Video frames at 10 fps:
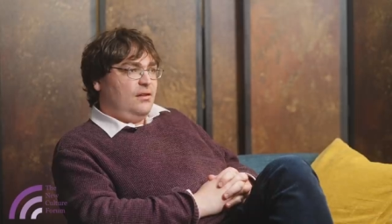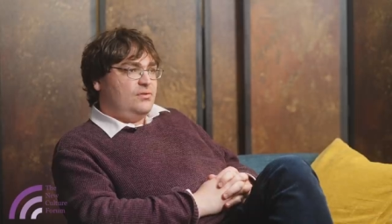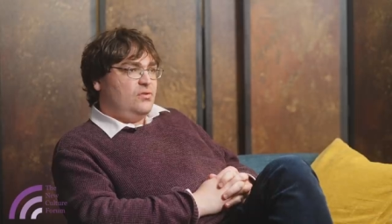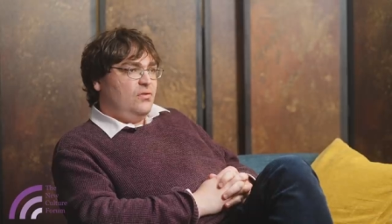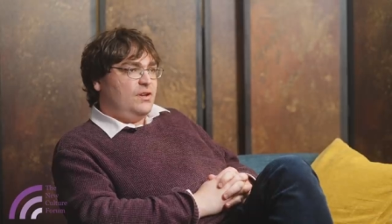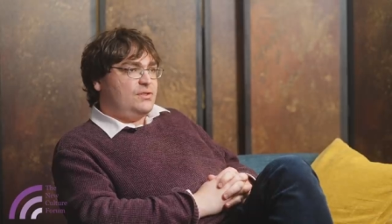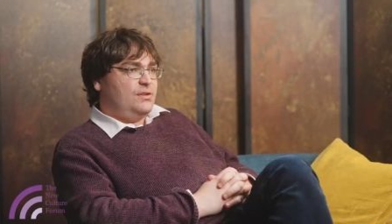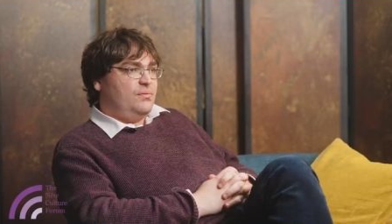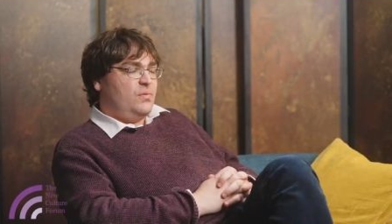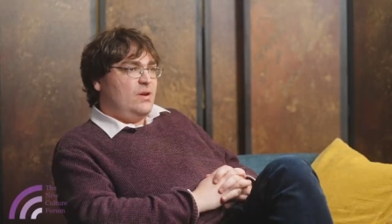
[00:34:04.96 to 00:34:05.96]
know, John Cruddas
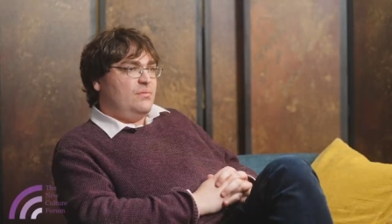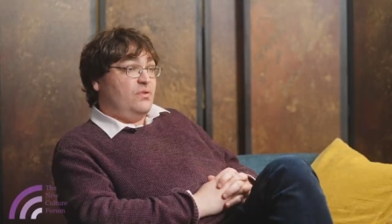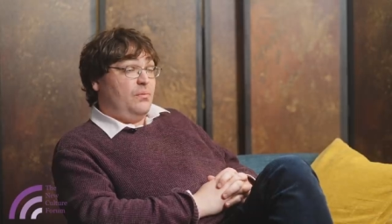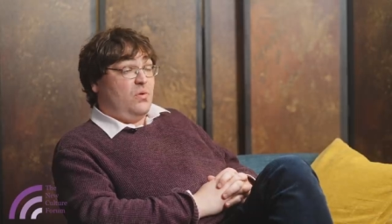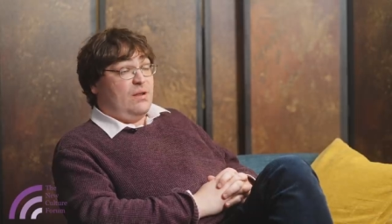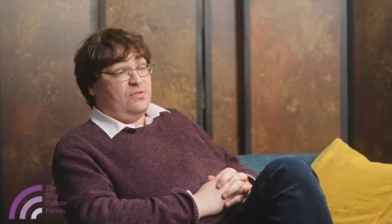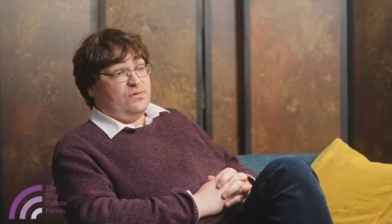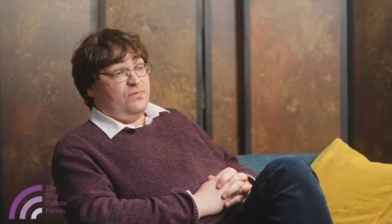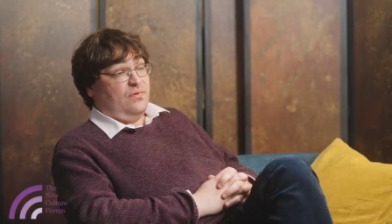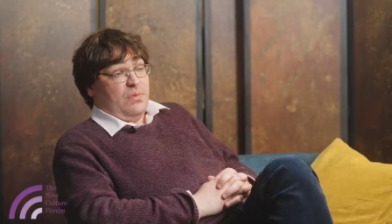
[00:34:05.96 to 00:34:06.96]
and Paul Embery. Paul Embery's
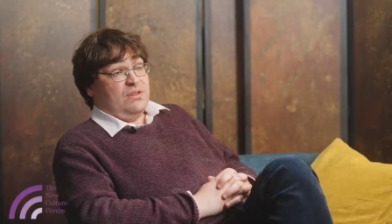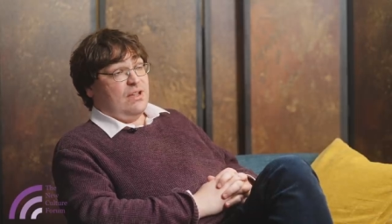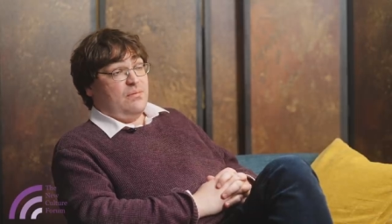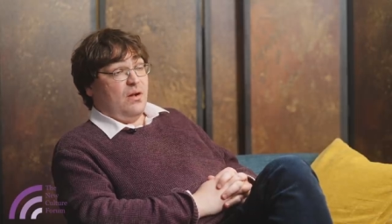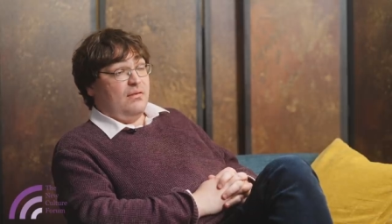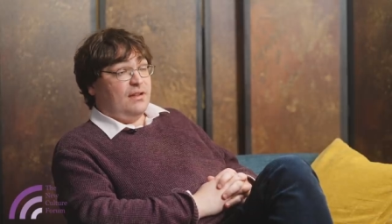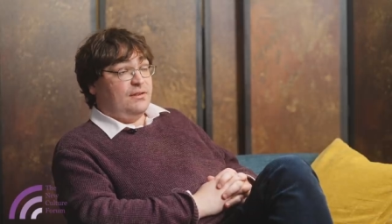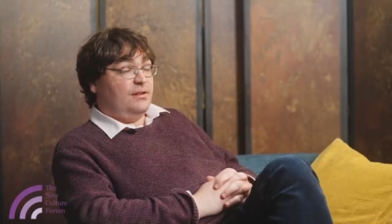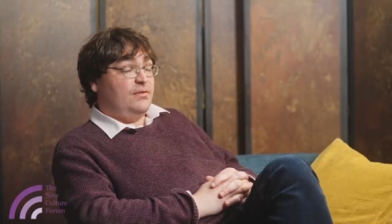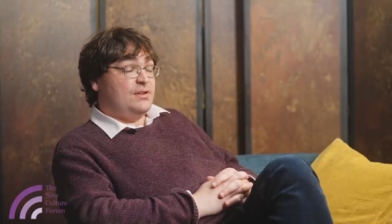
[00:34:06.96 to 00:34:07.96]
from the same part of
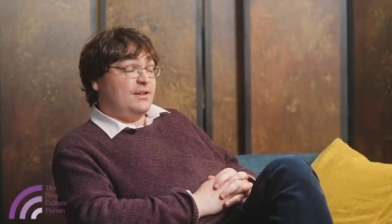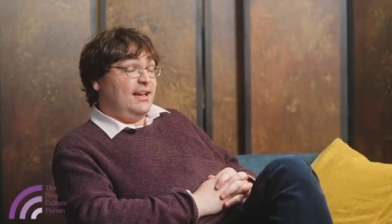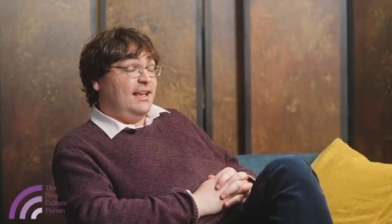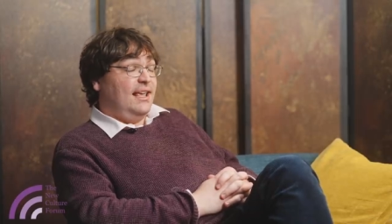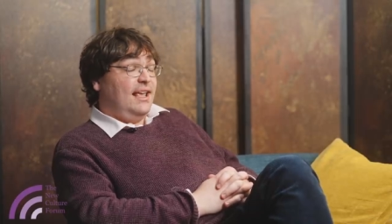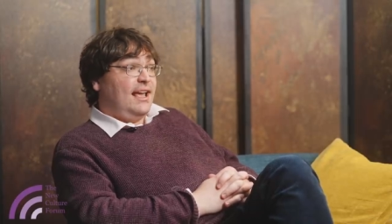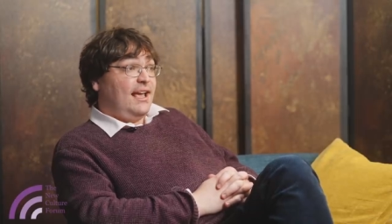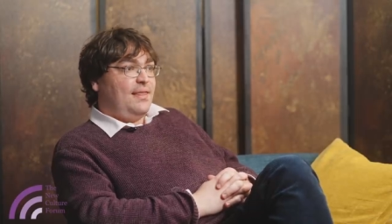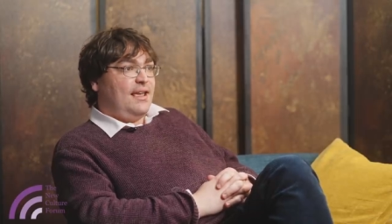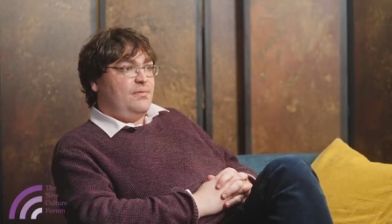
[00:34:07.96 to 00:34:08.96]
London originally,
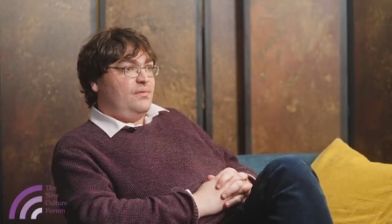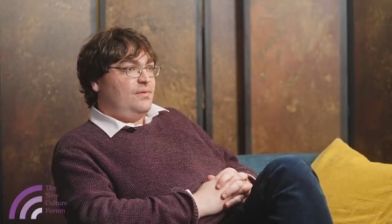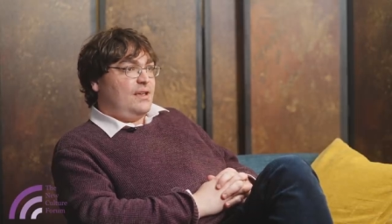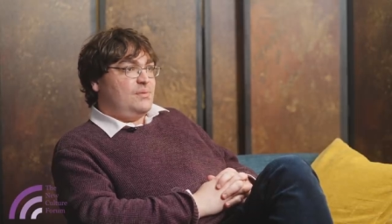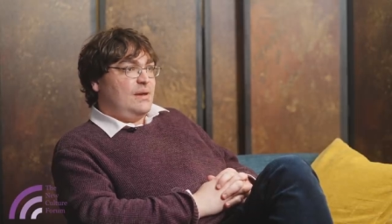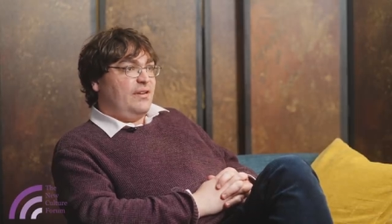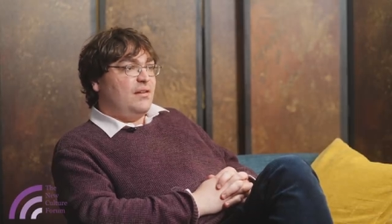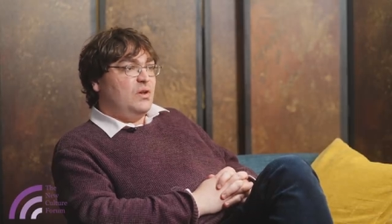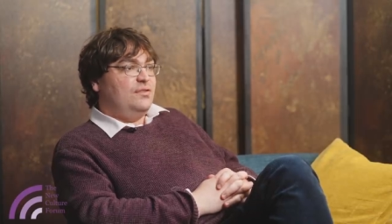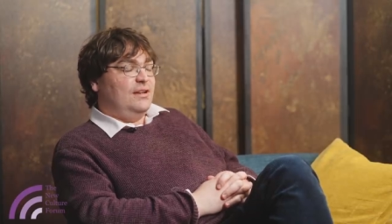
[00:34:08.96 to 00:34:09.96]
and they speak very
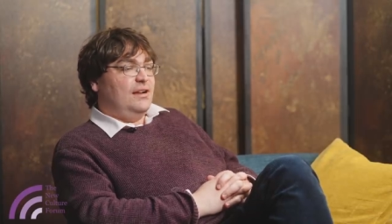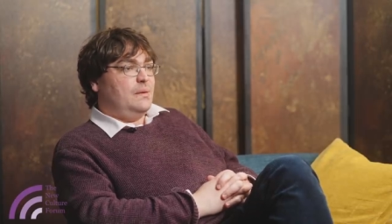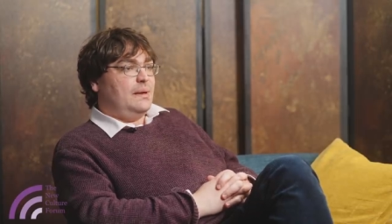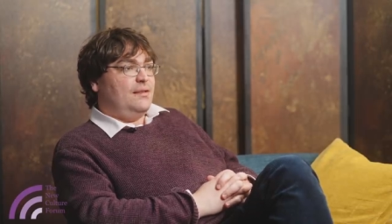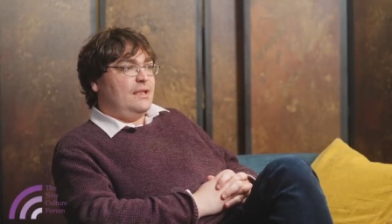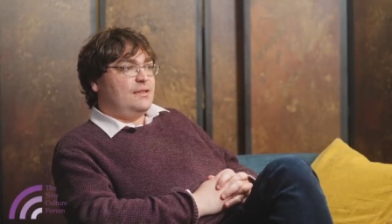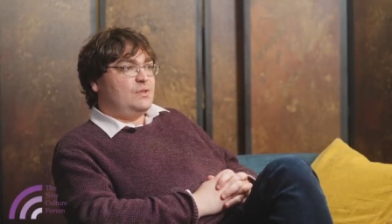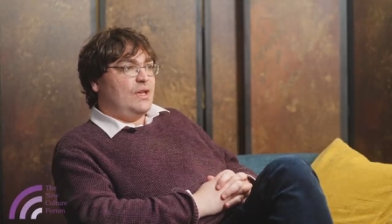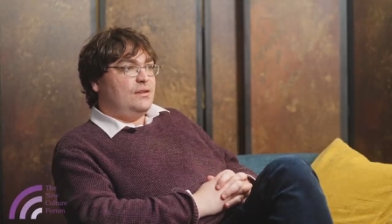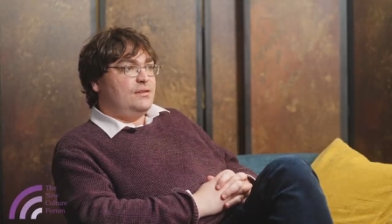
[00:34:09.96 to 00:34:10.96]
movingly about this.
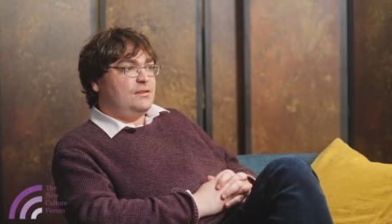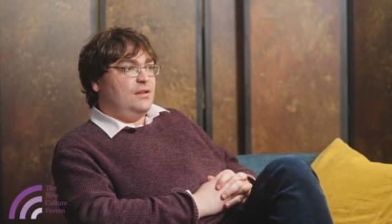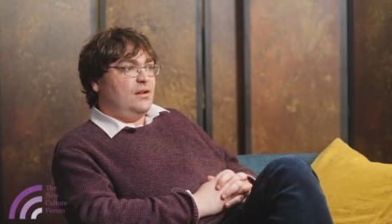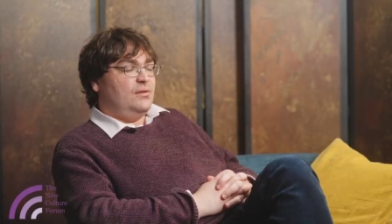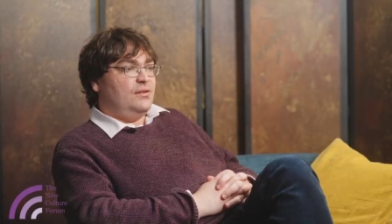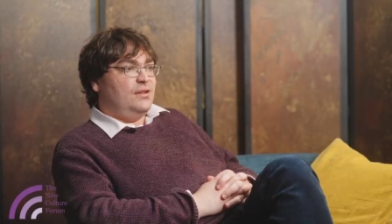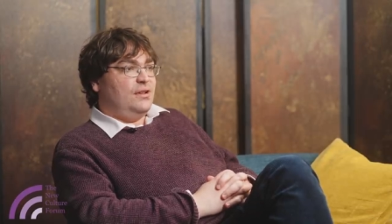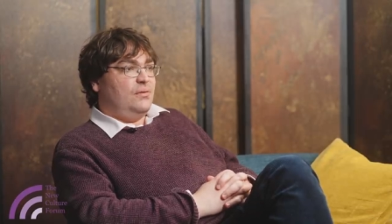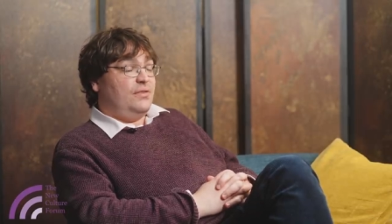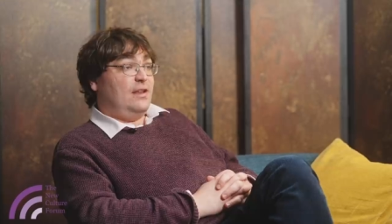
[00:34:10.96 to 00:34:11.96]
And, you know,
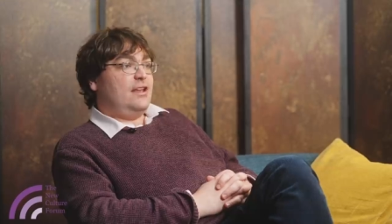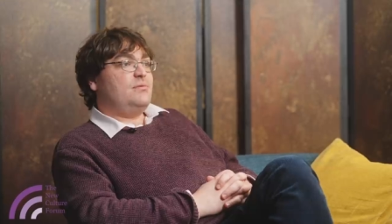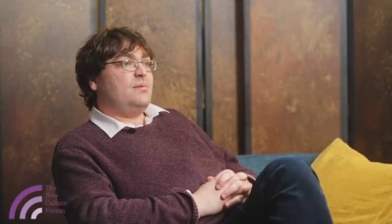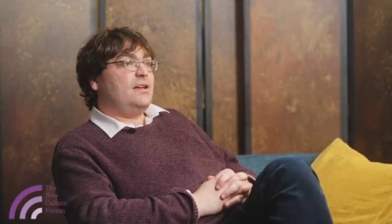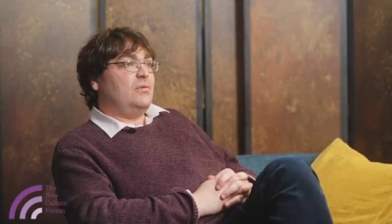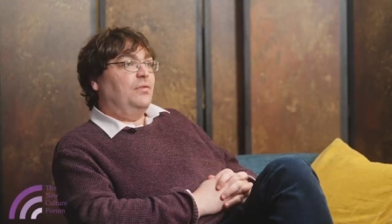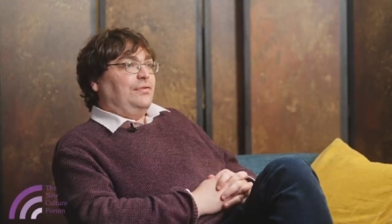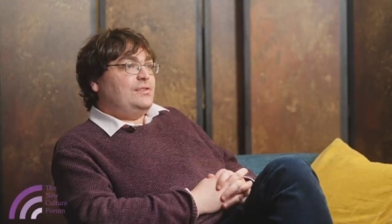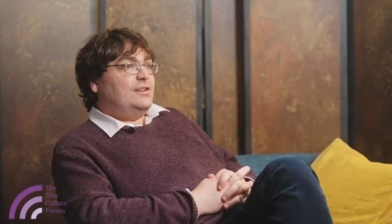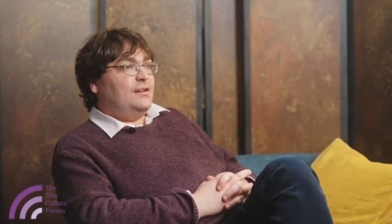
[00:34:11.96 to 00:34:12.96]
if the Labour Party
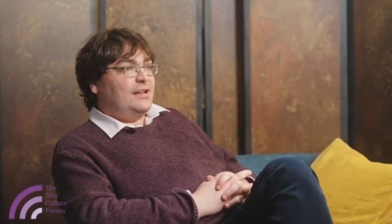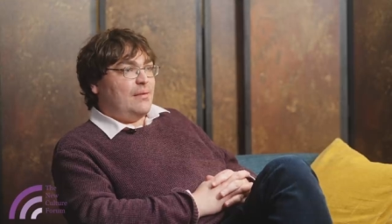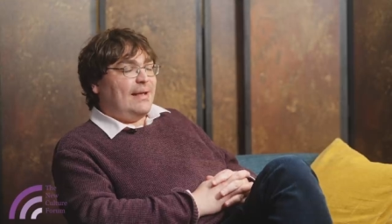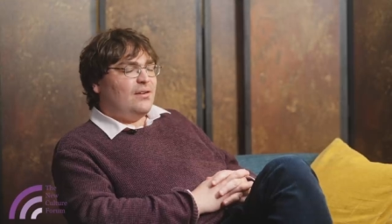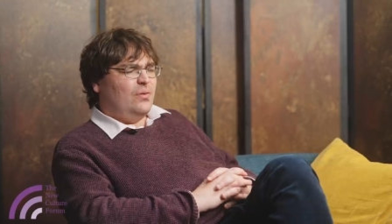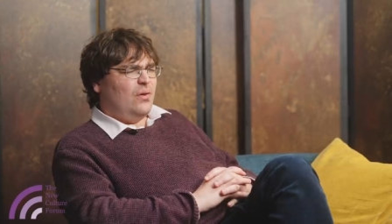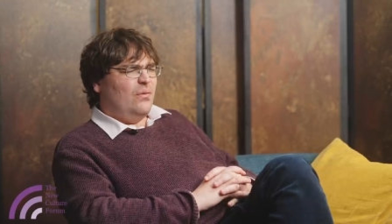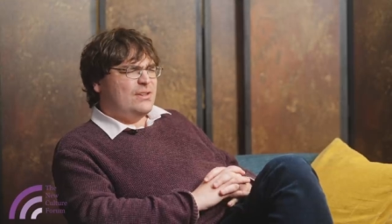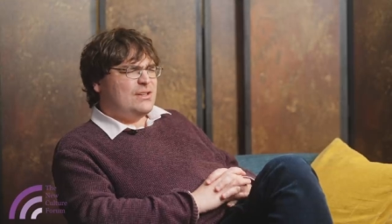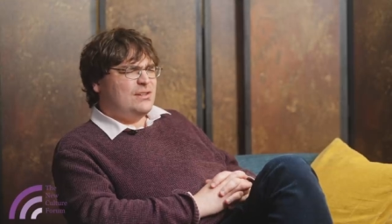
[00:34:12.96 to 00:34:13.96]
wants to get back on the
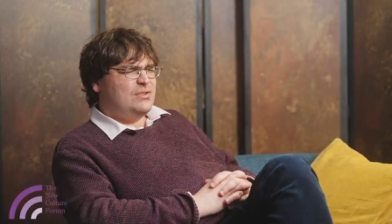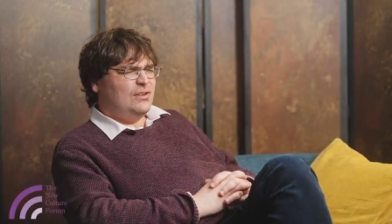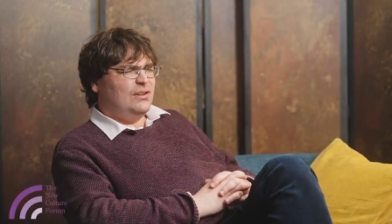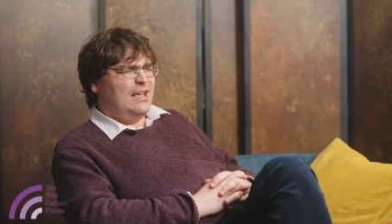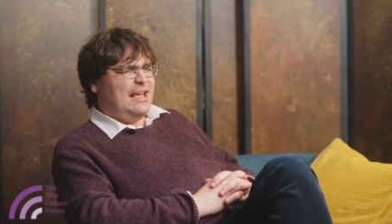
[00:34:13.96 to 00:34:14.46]
conversation